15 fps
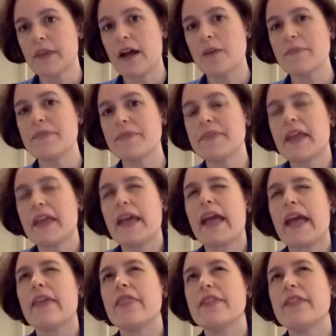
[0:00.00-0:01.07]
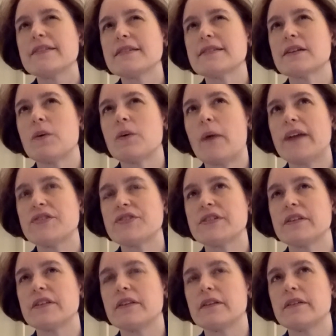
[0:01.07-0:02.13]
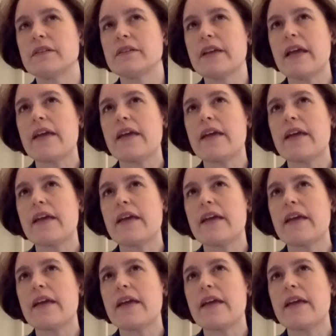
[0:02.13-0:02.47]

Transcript: Um, this is a question,